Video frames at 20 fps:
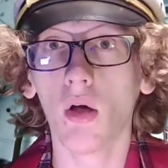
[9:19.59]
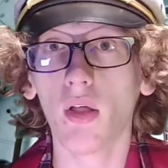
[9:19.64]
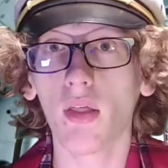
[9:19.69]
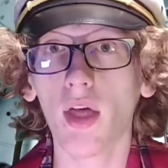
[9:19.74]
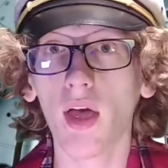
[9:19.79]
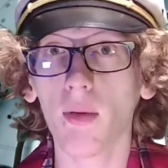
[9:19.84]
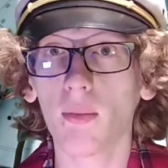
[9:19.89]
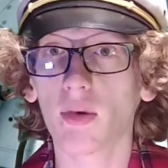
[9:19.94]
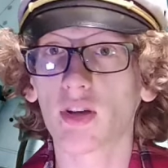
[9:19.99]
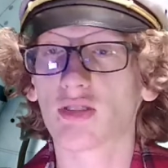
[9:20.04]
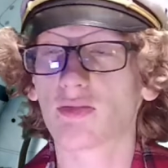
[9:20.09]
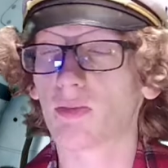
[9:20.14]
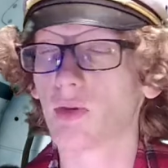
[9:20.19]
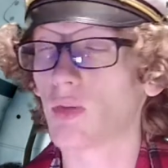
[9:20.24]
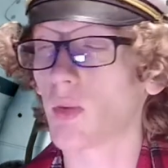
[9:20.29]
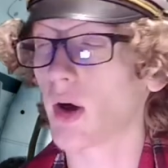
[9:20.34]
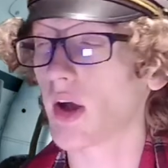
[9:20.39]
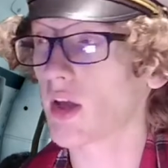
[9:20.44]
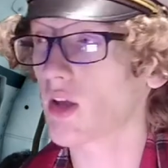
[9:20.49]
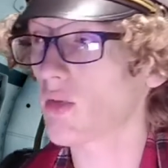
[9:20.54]
That must be
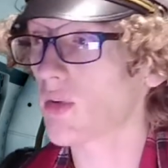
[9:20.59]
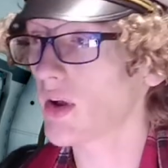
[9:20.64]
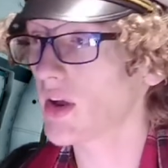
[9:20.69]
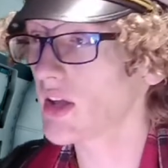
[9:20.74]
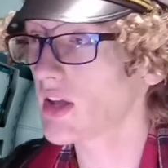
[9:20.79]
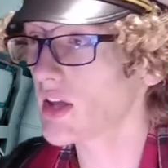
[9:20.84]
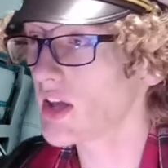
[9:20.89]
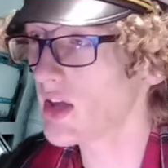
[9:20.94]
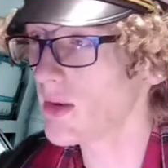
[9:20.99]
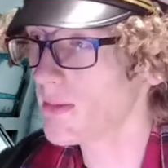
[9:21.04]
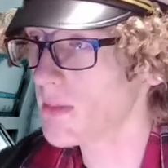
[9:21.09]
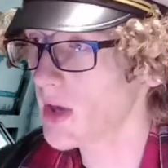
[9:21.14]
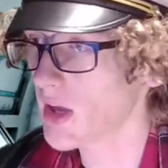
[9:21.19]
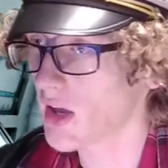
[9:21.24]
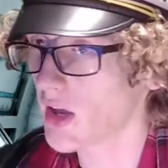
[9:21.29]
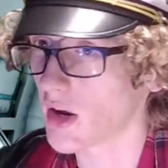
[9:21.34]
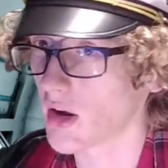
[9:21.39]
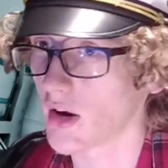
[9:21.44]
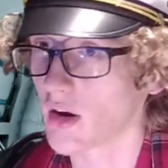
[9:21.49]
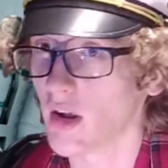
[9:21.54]
why you want to keep me
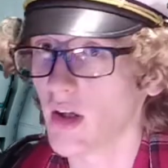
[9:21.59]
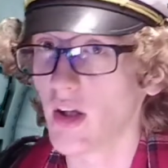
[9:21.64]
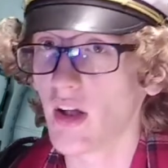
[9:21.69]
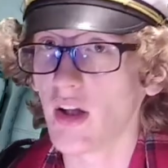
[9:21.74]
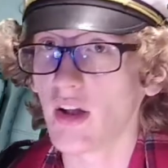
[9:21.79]
here.